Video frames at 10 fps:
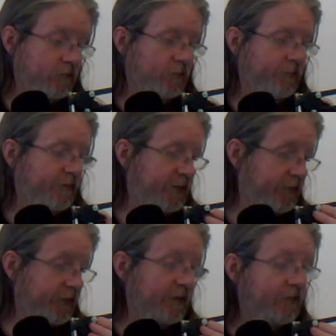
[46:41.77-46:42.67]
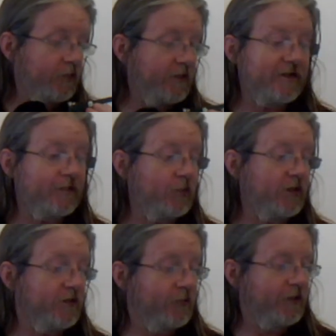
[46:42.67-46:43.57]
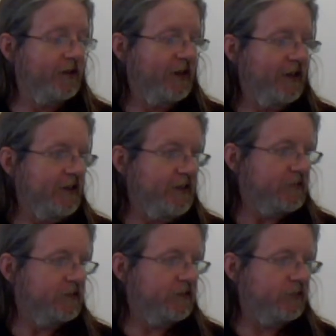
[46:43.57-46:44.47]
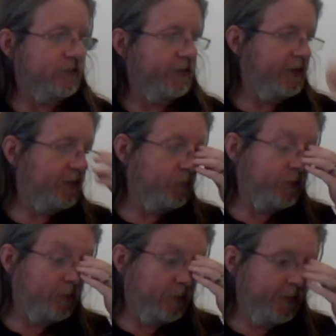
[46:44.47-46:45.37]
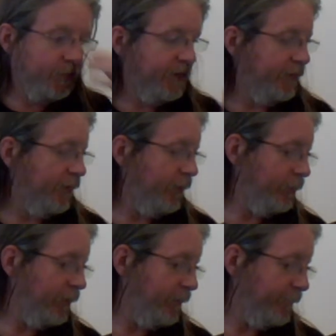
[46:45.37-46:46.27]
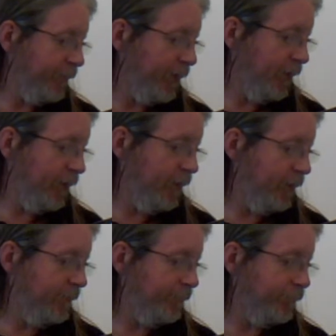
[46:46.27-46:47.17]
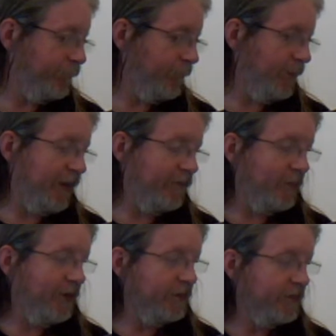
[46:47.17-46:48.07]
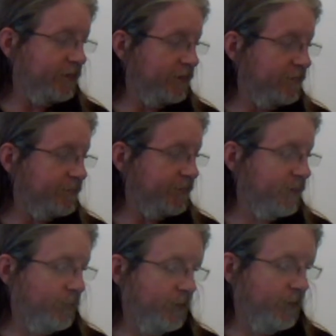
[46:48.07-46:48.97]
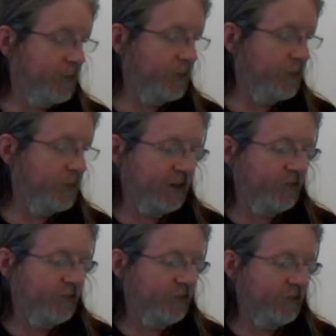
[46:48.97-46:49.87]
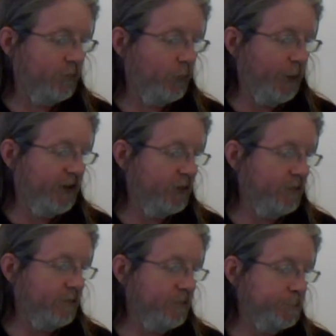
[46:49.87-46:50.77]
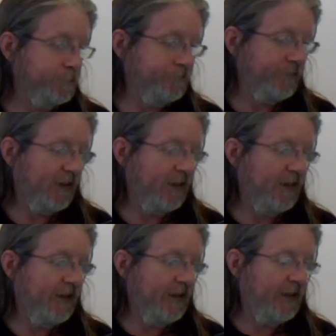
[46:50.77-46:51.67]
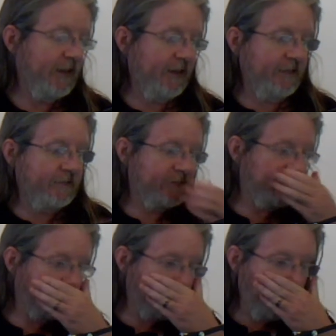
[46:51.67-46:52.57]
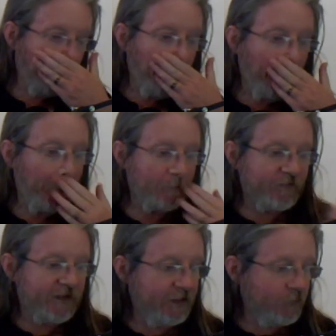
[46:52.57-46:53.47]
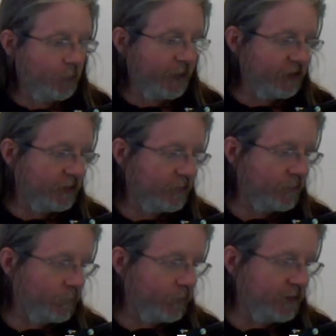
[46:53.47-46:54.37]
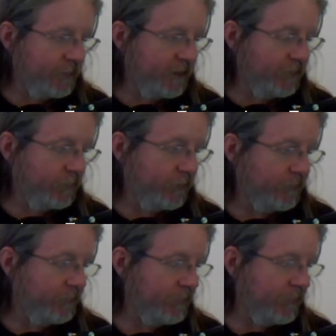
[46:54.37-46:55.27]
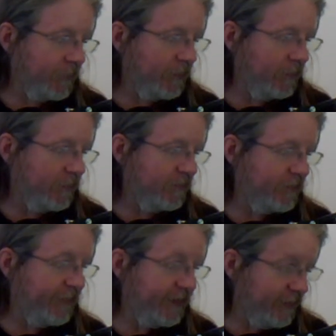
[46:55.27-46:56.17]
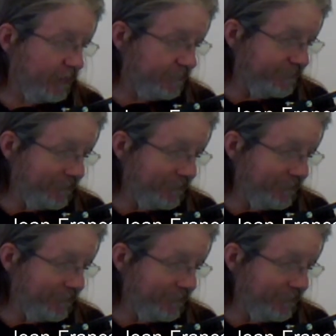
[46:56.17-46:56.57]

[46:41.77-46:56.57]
we've been running 37 minutes already, so again, we're a little bit in a hurry. Never mind. We do have time for one question, and that question will be from Slovakia,